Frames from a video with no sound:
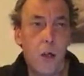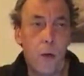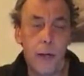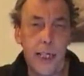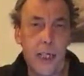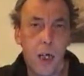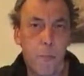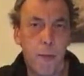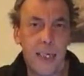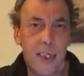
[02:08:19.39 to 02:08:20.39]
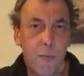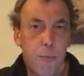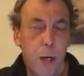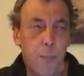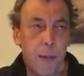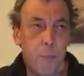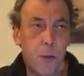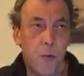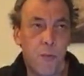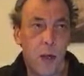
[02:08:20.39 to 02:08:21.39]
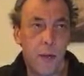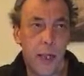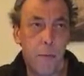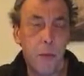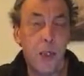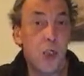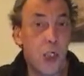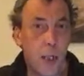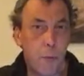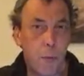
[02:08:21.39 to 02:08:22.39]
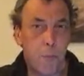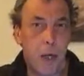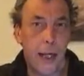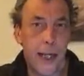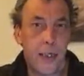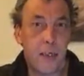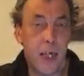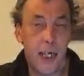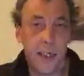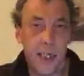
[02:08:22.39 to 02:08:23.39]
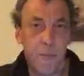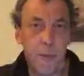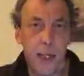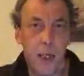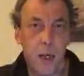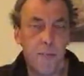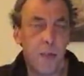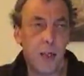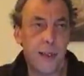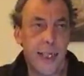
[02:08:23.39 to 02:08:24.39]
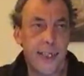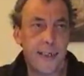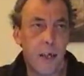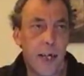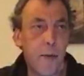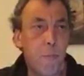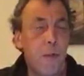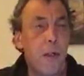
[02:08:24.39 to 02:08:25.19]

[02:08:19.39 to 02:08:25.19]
already got a massive property portfolio, she would buy it and give me a lifelong lease on it.